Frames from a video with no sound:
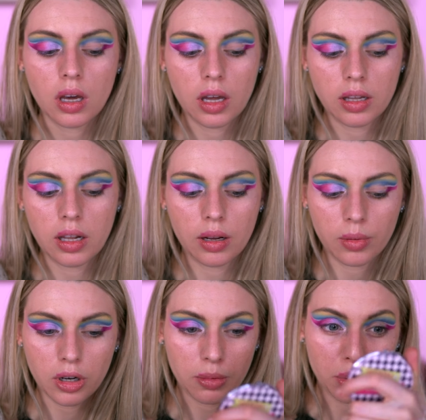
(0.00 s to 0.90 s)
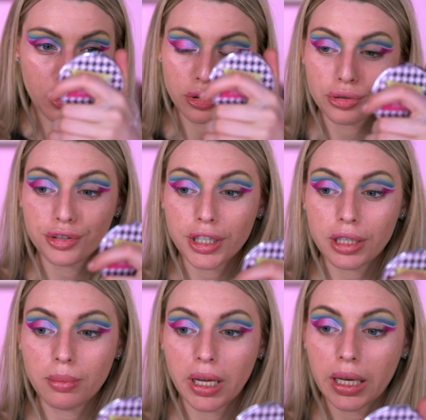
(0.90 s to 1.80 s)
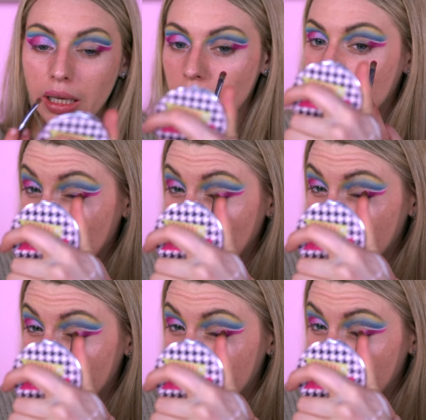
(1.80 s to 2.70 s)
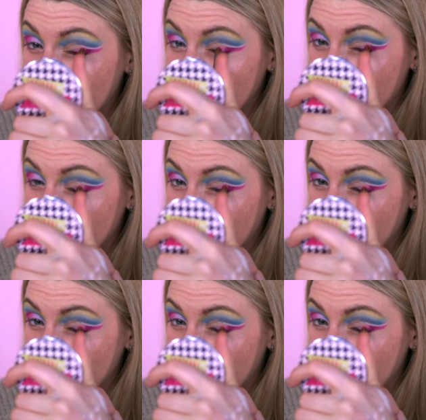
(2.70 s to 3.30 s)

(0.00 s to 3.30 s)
And then I'm going to put Dreamy in front.